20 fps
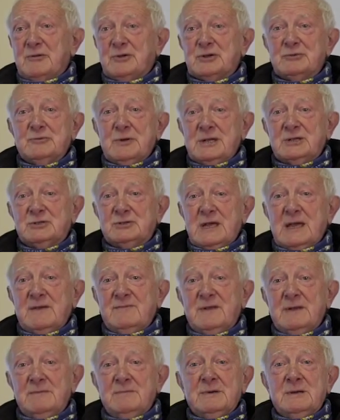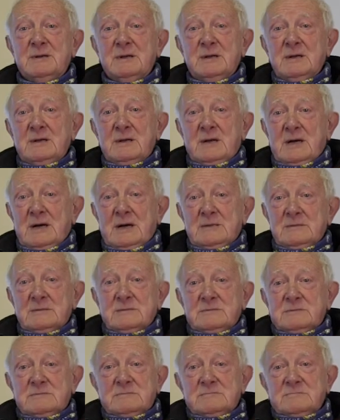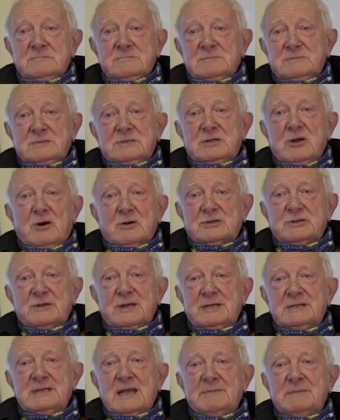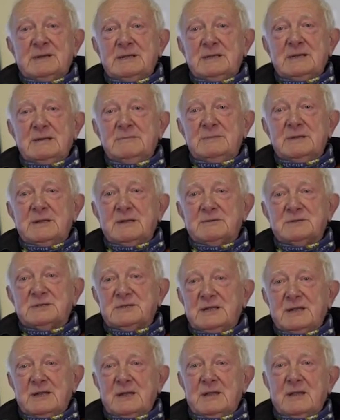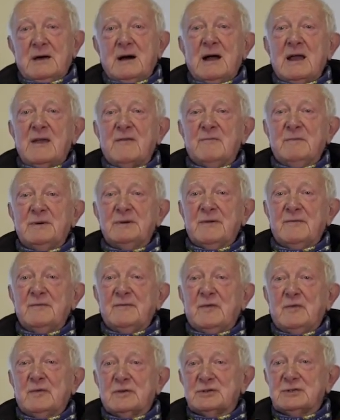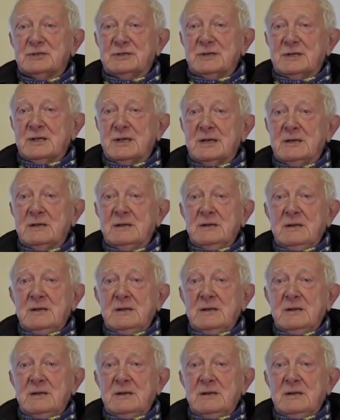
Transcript: retrieved him, and the doctor examined him, and he was still alive, but unfortunately,